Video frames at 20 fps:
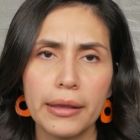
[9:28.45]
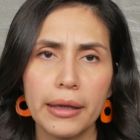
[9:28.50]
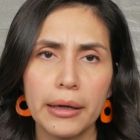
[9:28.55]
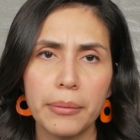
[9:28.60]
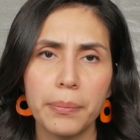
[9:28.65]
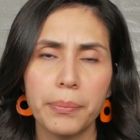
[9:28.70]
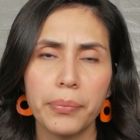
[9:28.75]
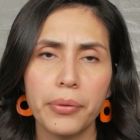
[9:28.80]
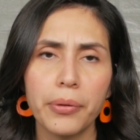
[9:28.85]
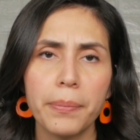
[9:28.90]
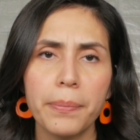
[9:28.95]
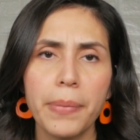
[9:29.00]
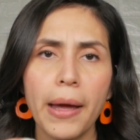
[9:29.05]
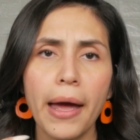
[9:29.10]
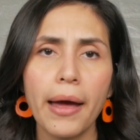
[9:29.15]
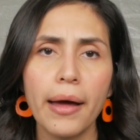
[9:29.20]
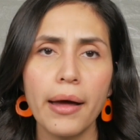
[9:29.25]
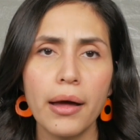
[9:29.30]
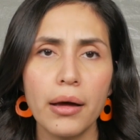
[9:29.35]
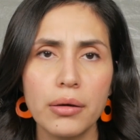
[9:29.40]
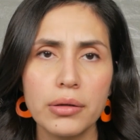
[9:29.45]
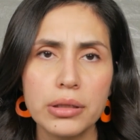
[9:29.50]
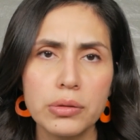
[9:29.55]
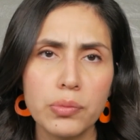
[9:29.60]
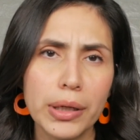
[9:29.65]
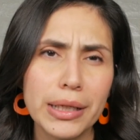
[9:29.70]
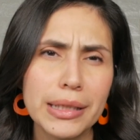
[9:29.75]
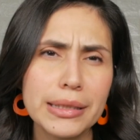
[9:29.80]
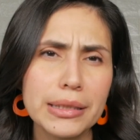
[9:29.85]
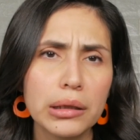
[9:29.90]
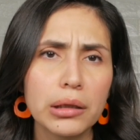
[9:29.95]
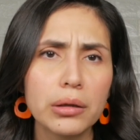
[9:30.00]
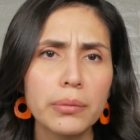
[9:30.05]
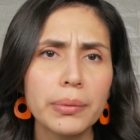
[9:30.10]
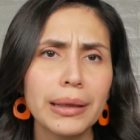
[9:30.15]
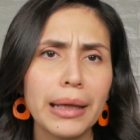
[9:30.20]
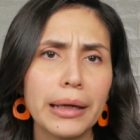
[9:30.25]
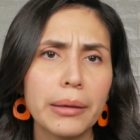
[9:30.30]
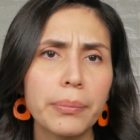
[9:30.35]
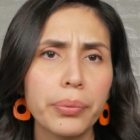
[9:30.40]
like propels, right? It's a little
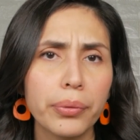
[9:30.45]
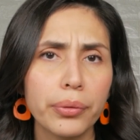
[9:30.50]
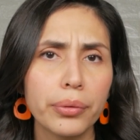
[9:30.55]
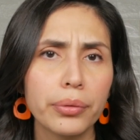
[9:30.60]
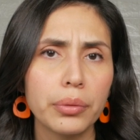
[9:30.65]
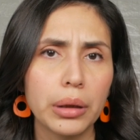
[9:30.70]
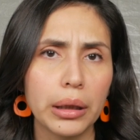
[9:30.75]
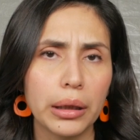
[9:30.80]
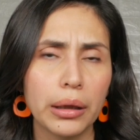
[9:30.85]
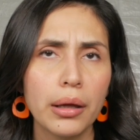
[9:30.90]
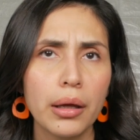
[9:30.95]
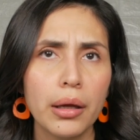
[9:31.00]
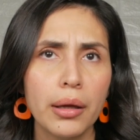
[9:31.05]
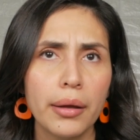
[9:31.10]
bit like pruning.